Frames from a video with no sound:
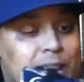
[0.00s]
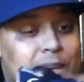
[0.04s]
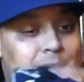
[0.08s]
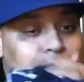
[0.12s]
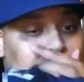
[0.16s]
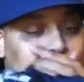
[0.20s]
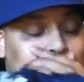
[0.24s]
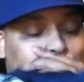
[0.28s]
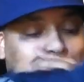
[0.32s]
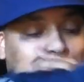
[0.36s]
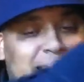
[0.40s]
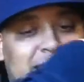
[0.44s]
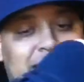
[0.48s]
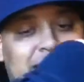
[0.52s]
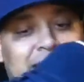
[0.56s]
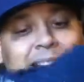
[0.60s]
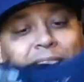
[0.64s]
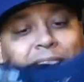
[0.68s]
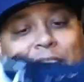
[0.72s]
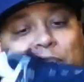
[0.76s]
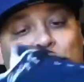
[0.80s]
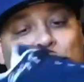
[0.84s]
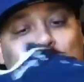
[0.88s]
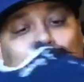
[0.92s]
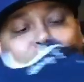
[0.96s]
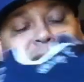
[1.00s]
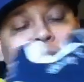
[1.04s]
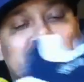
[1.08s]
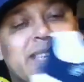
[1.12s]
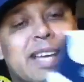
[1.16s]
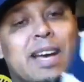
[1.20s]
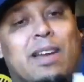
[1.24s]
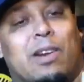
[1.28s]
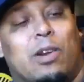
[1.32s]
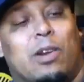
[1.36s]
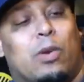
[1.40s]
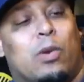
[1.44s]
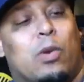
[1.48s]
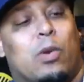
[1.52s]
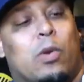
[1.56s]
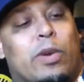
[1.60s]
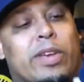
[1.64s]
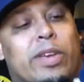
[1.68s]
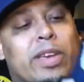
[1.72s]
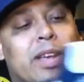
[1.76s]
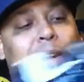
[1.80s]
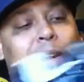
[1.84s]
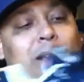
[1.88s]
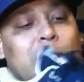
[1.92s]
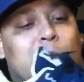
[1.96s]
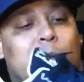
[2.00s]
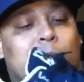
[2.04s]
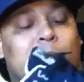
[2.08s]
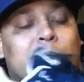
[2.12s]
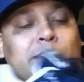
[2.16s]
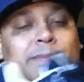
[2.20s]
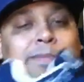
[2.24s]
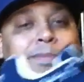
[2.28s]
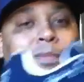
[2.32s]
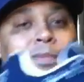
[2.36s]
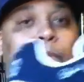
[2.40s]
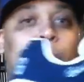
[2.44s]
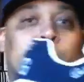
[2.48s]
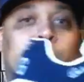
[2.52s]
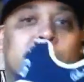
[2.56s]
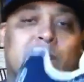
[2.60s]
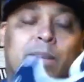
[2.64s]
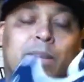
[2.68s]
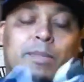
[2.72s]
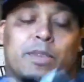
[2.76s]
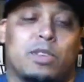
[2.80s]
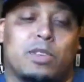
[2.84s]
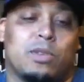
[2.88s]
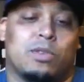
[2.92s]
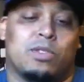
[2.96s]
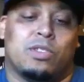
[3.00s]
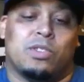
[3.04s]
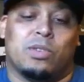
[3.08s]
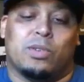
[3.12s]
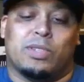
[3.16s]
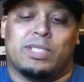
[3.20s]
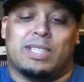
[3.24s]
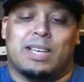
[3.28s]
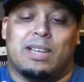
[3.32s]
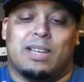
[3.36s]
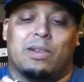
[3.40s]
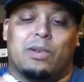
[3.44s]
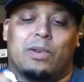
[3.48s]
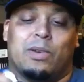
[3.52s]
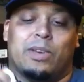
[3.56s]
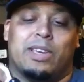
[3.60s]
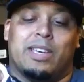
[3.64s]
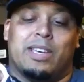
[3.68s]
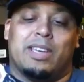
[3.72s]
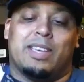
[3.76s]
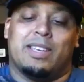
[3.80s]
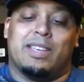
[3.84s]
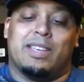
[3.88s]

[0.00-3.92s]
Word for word: the kind of like a Georgetown Hoya low which I'm a huge Georgetown lawyer,